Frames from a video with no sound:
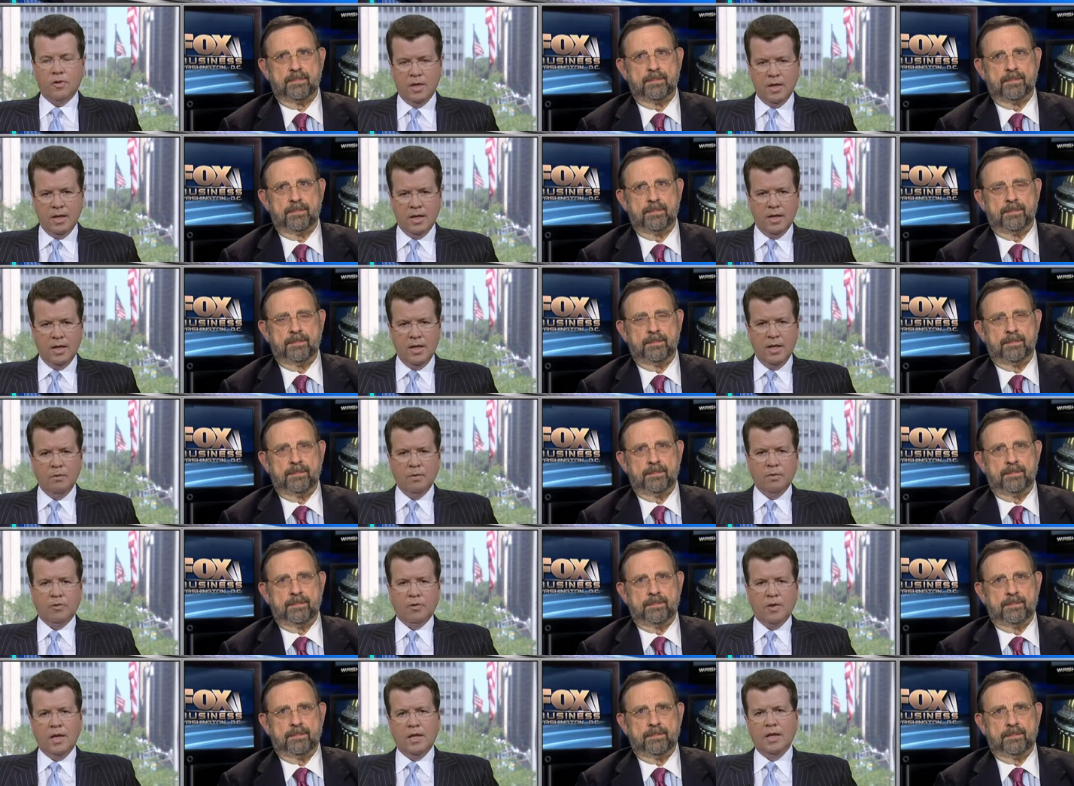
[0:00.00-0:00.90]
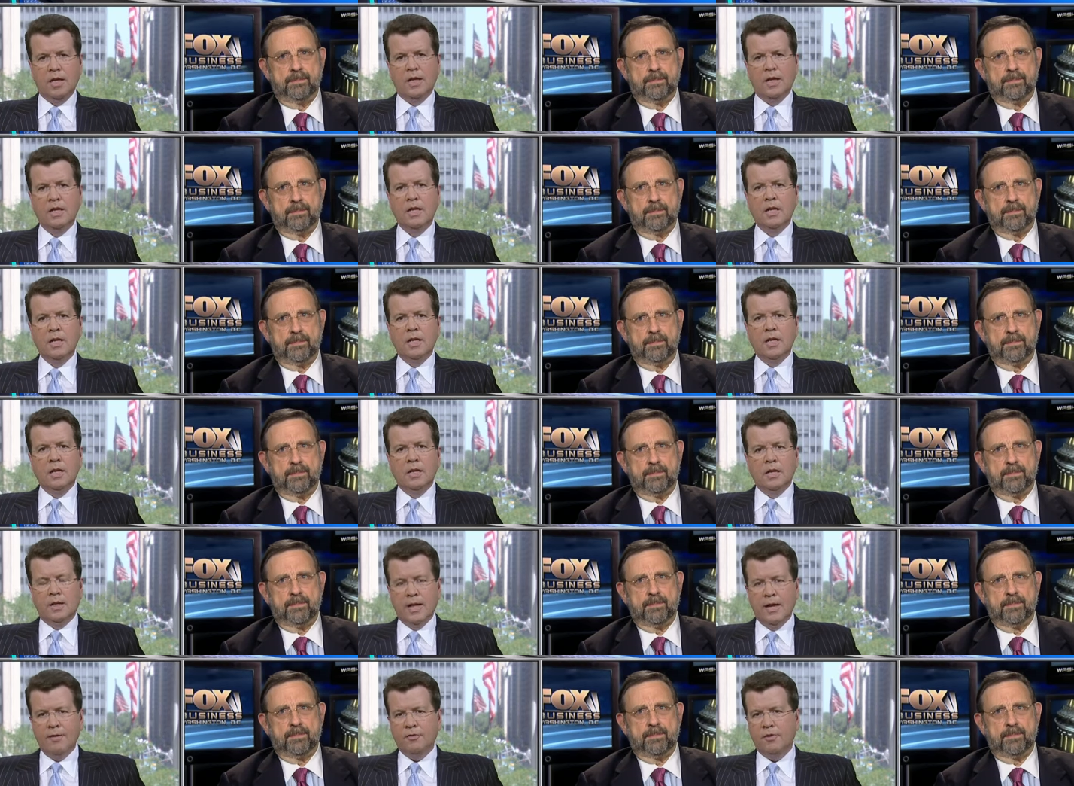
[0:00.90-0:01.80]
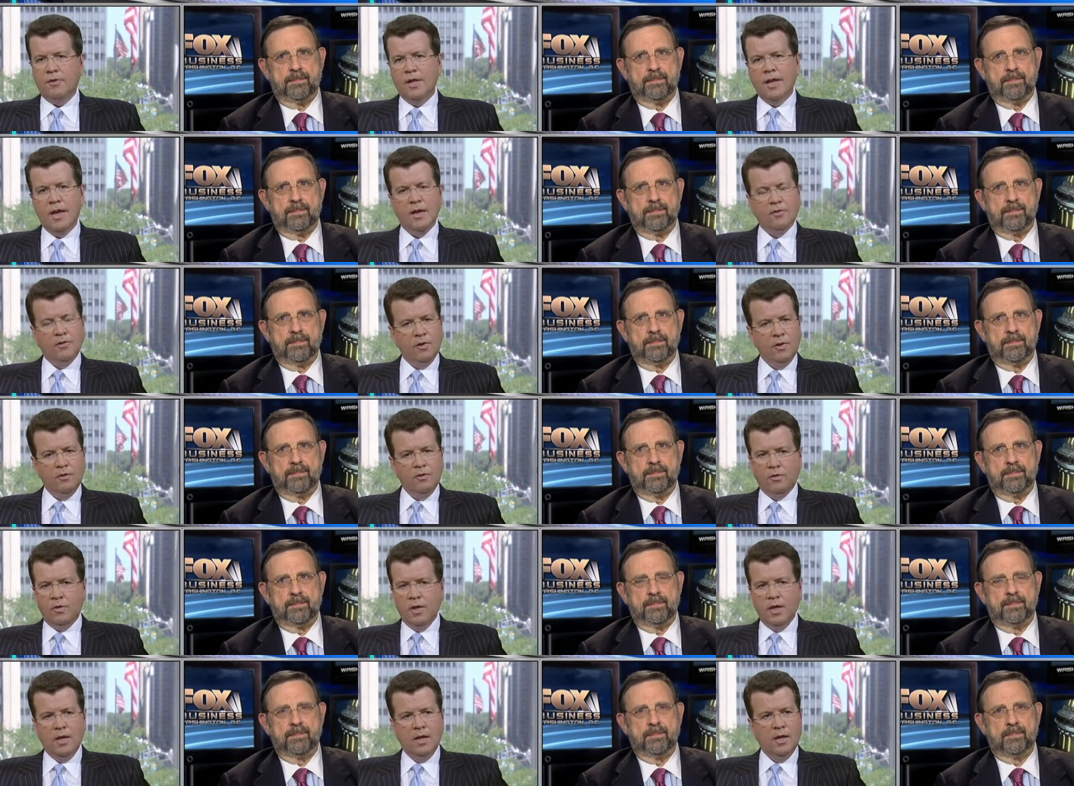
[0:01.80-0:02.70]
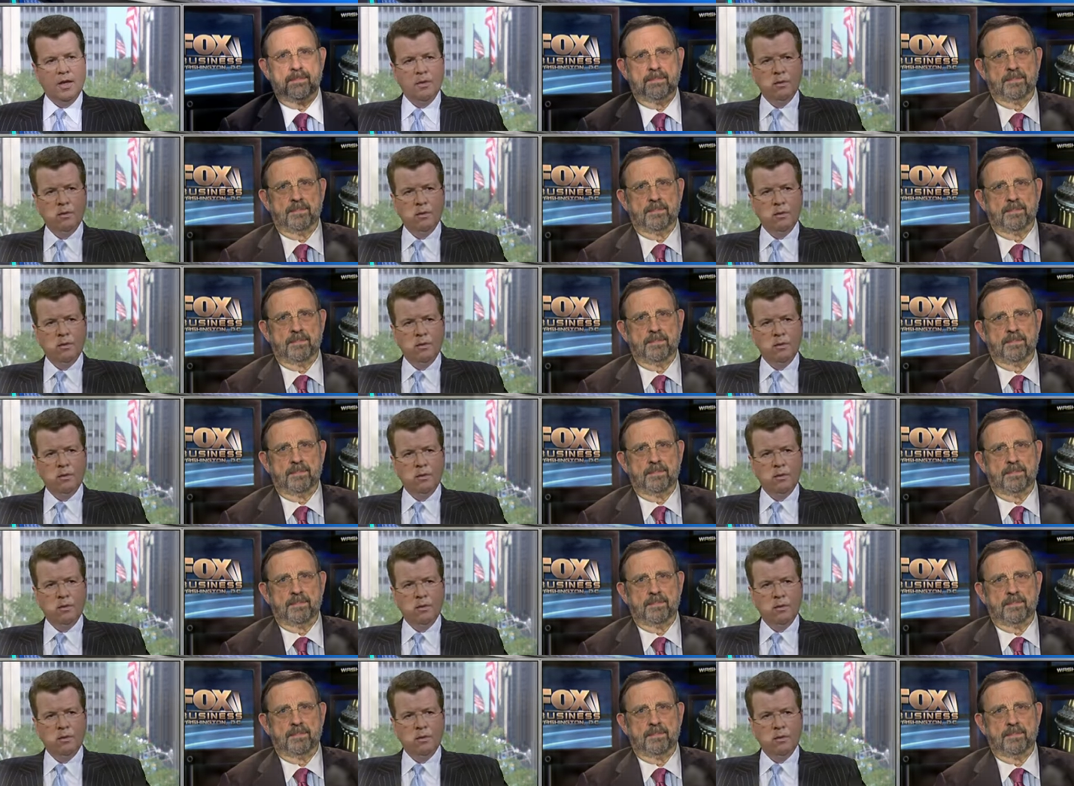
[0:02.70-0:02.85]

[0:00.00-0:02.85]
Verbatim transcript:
Speaker 1: and he was saying that left to the SEC, he